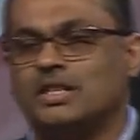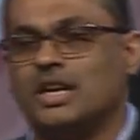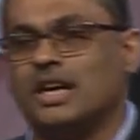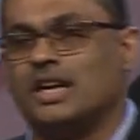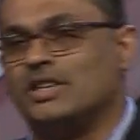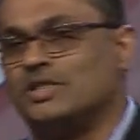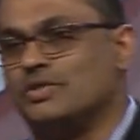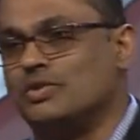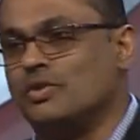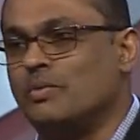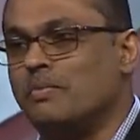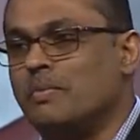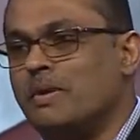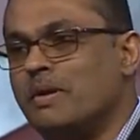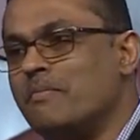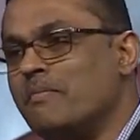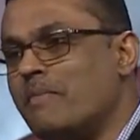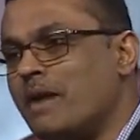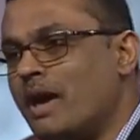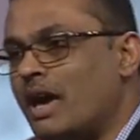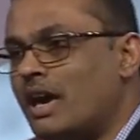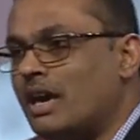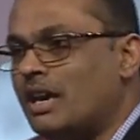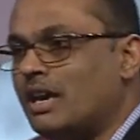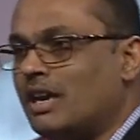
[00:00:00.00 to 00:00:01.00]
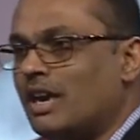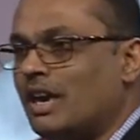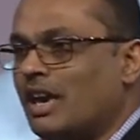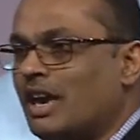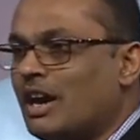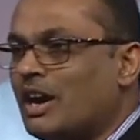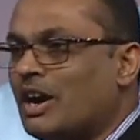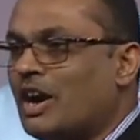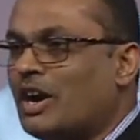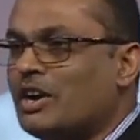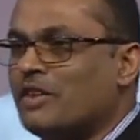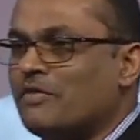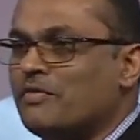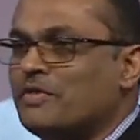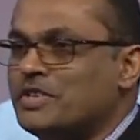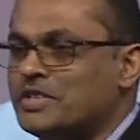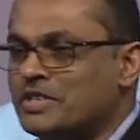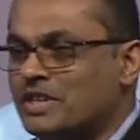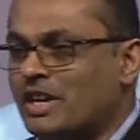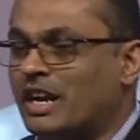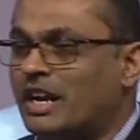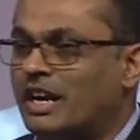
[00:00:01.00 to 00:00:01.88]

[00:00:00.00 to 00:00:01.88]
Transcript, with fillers: that is open banking, artificial